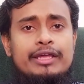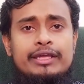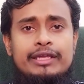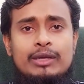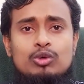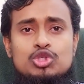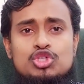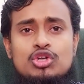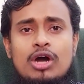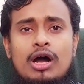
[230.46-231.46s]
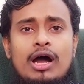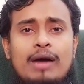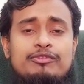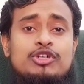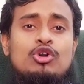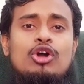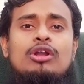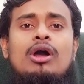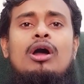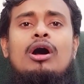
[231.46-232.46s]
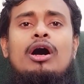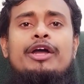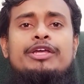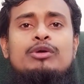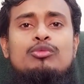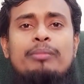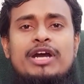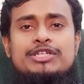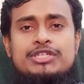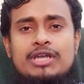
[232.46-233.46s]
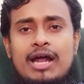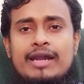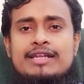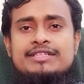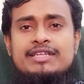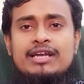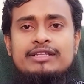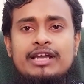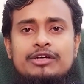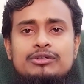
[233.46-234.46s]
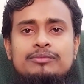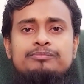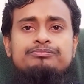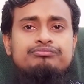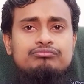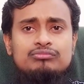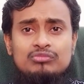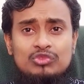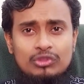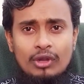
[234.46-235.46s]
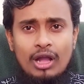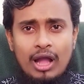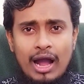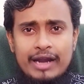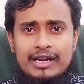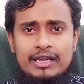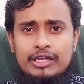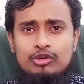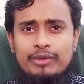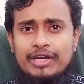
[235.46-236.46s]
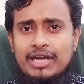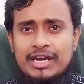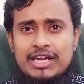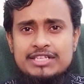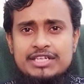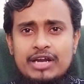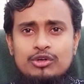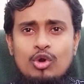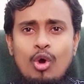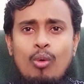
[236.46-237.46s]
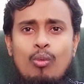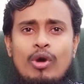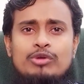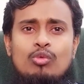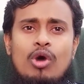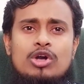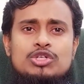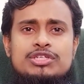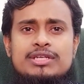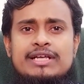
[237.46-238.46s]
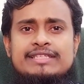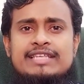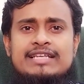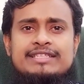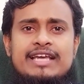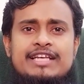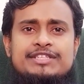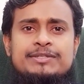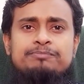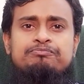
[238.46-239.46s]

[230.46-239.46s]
used. After all, you might understand that, and you might understand what words such as